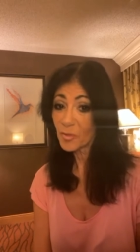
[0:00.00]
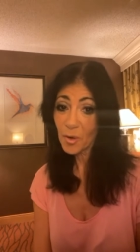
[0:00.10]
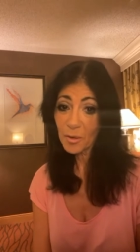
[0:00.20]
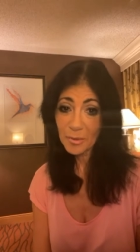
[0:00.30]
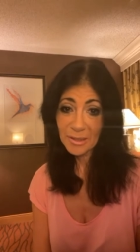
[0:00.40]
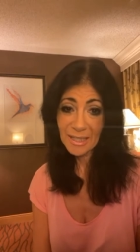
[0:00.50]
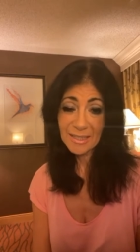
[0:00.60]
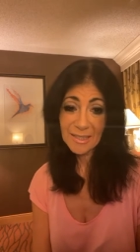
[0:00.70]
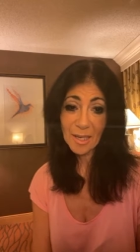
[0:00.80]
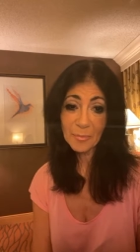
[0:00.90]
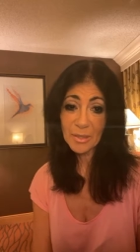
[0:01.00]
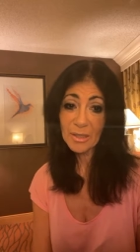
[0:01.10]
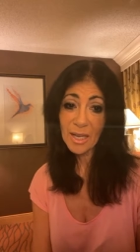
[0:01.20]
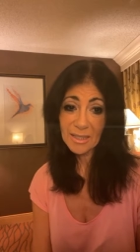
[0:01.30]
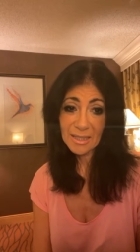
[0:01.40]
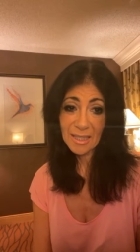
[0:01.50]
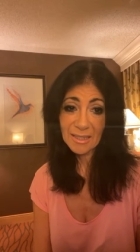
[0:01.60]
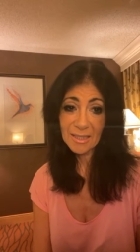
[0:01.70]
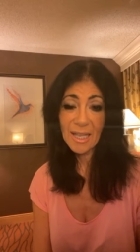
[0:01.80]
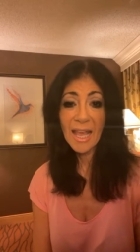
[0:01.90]
forward and stop the
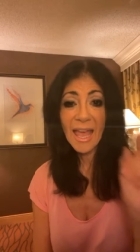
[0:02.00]
nonsense.